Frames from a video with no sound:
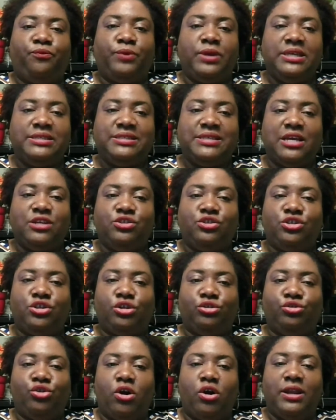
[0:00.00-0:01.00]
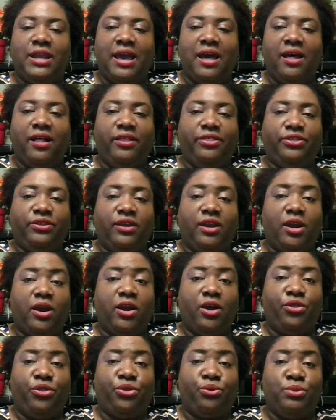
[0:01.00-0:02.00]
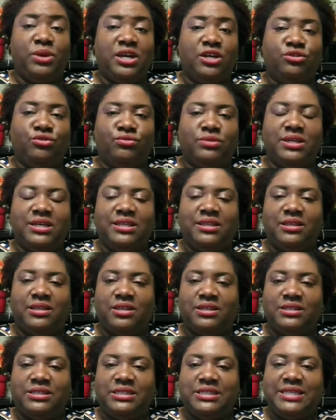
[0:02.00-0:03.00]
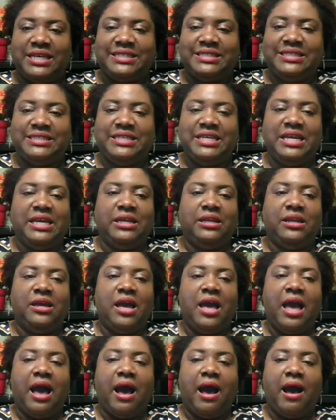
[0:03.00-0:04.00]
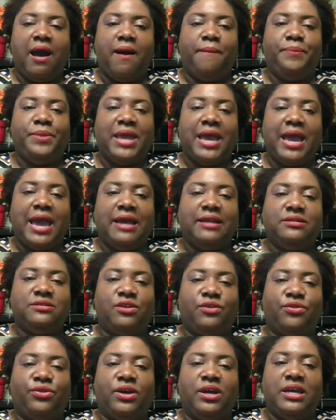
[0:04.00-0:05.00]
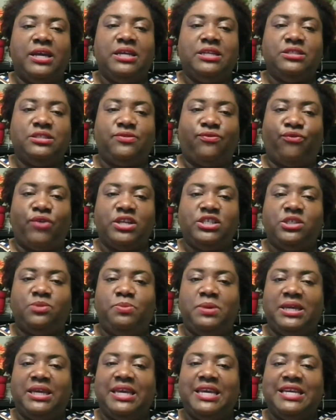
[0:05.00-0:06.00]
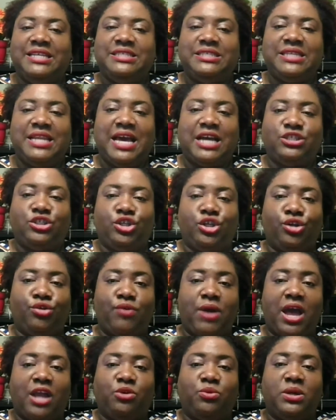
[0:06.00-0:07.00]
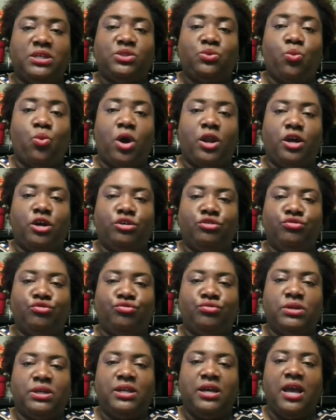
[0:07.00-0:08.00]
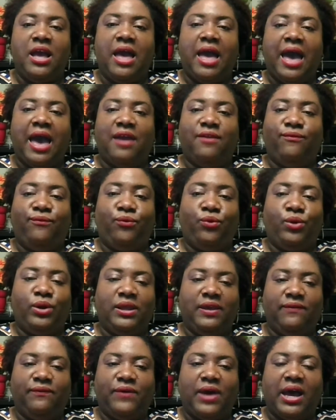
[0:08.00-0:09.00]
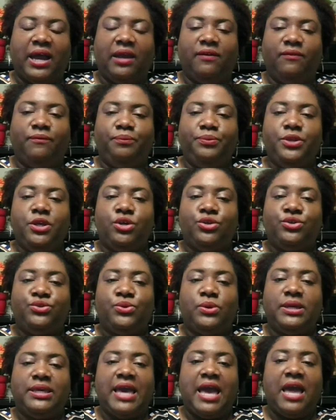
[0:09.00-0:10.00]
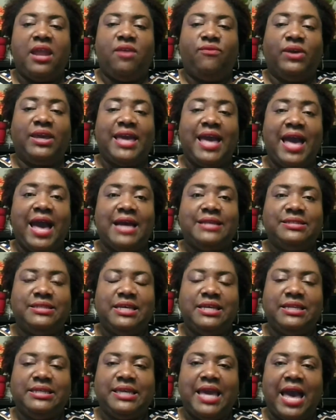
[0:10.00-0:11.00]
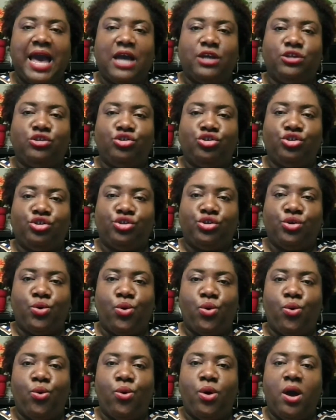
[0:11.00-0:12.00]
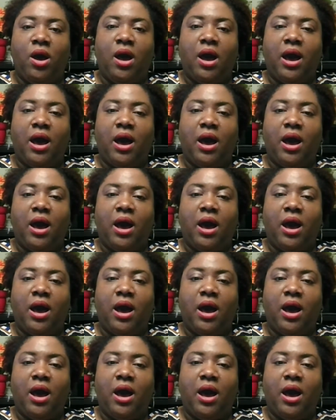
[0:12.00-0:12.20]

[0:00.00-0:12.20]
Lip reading: essential non-healthcare 316, and the French-speaking international graduates 145. So again, if a candidate can show